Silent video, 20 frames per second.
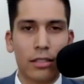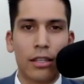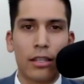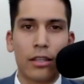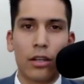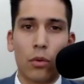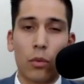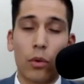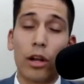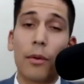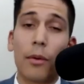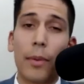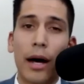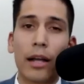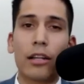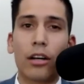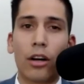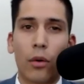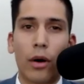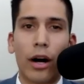We're about
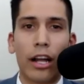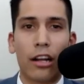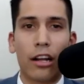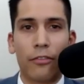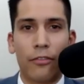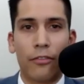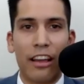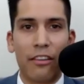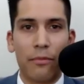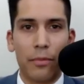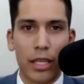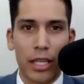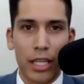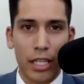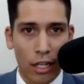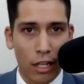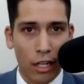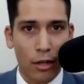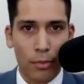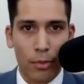to acquire a $5 million
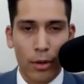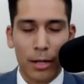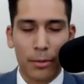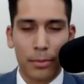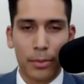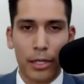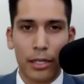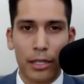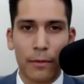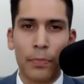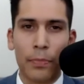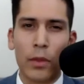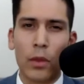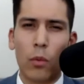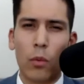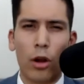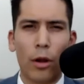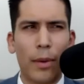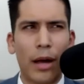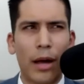property.
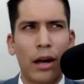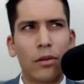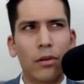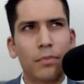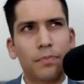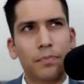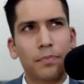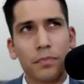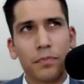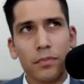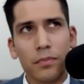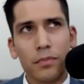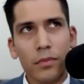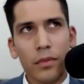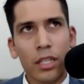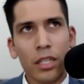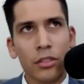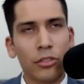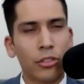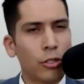We're about
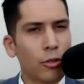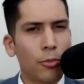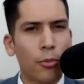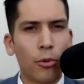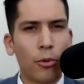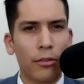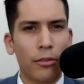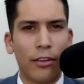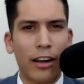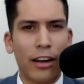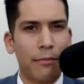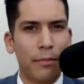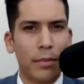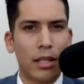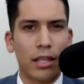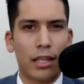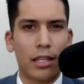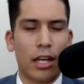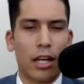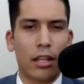$2.5
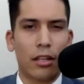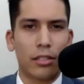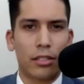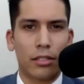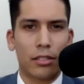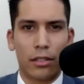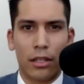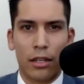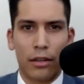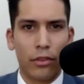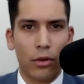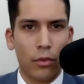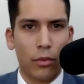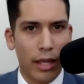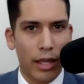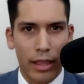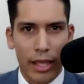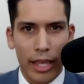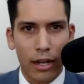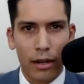million of the
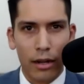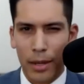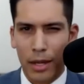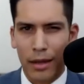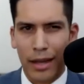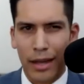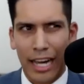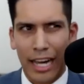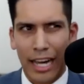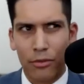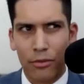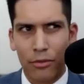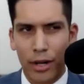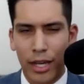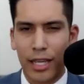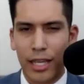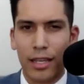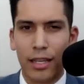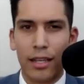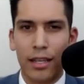way there, about
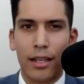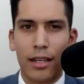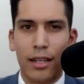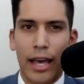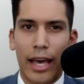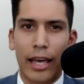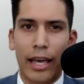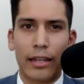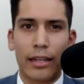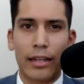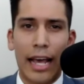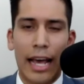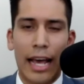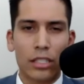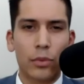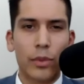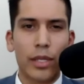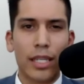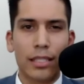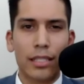halfway. And
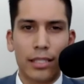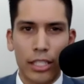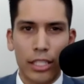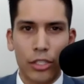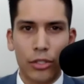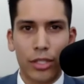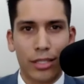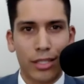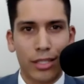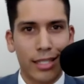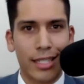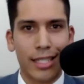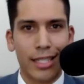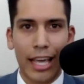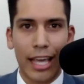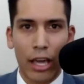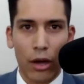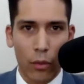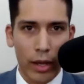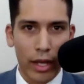as we continue to
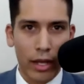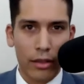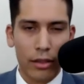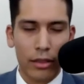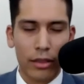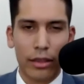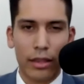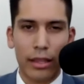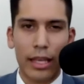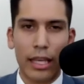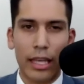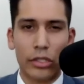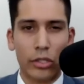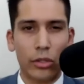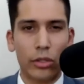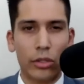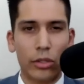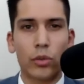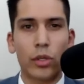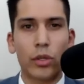syndicate wealth, as
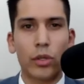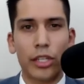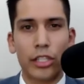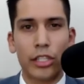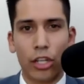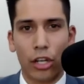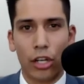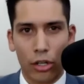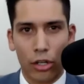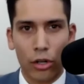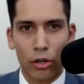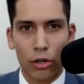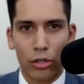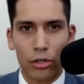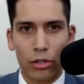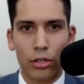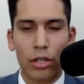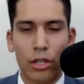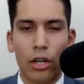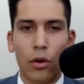soon as we reach our
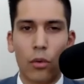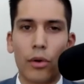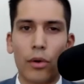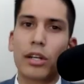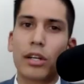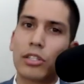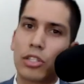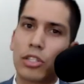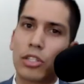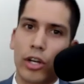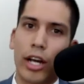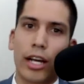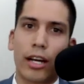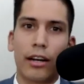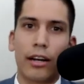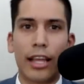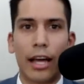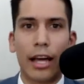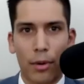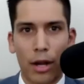goal, we're going to strike
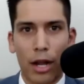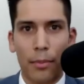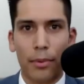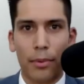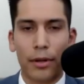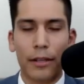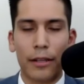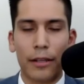on that property.